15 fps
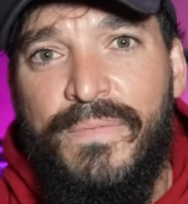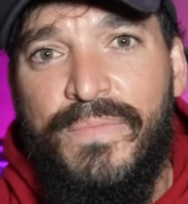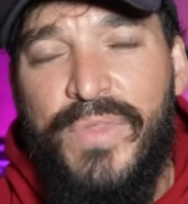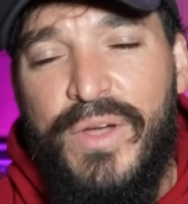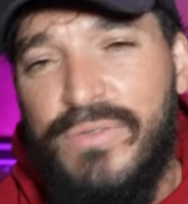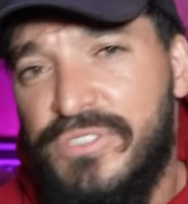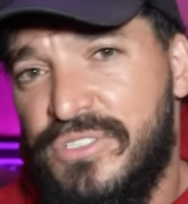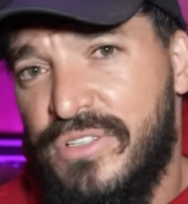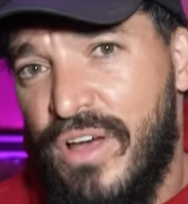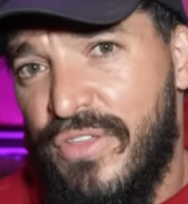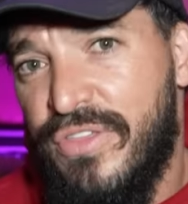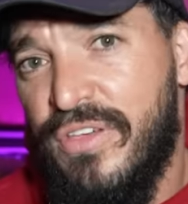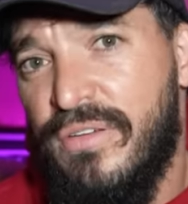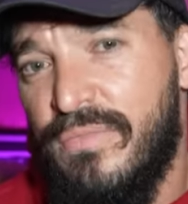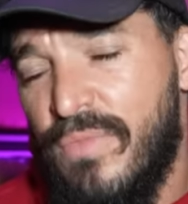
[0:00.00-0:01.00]
there was
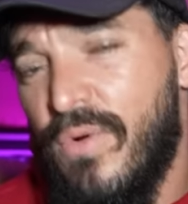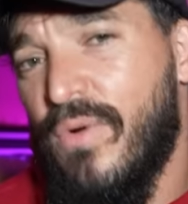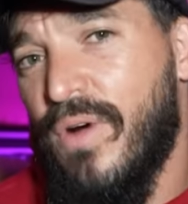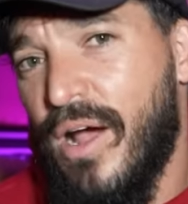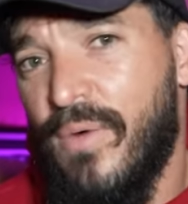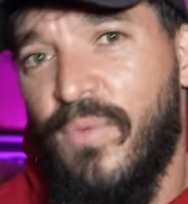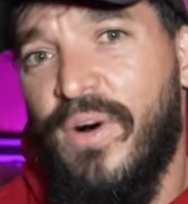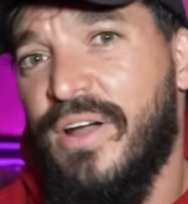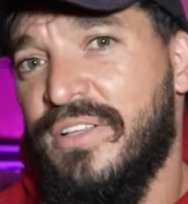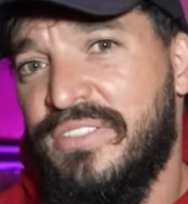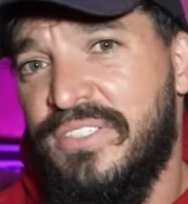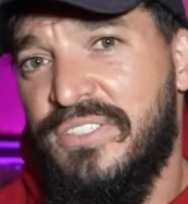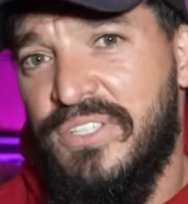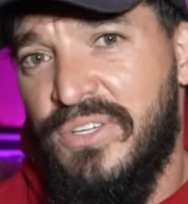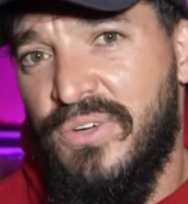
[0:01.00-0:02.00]
nothing more I wanted
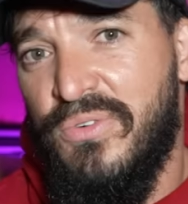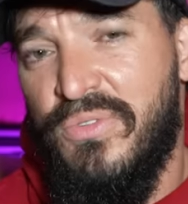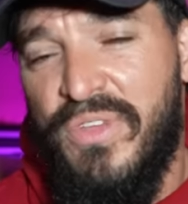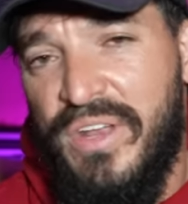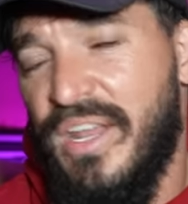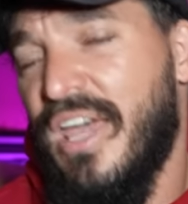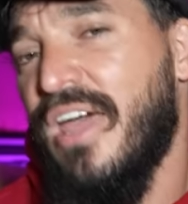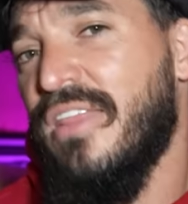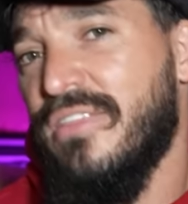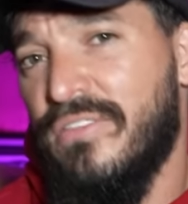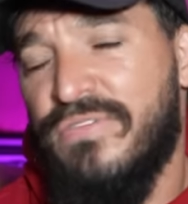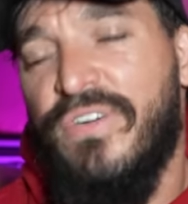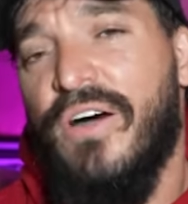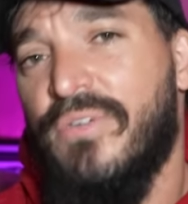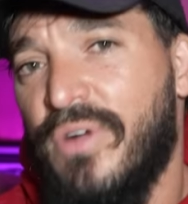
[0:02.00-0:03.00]
to do than hit the
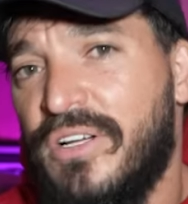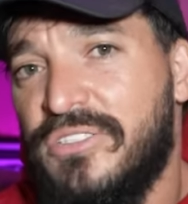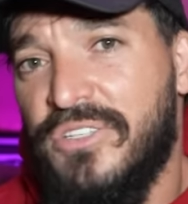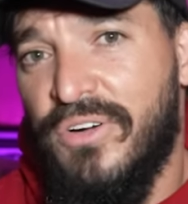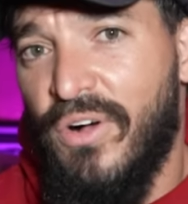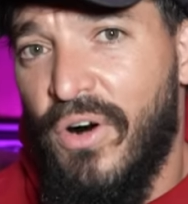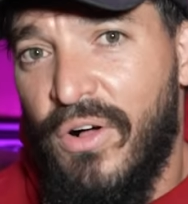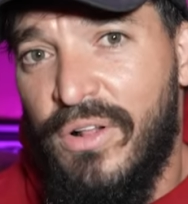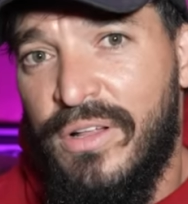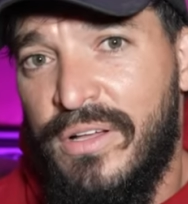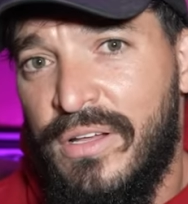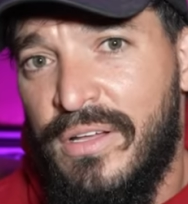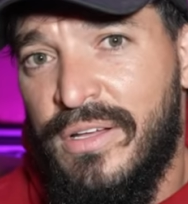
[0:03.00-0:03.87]
fundraiser goal.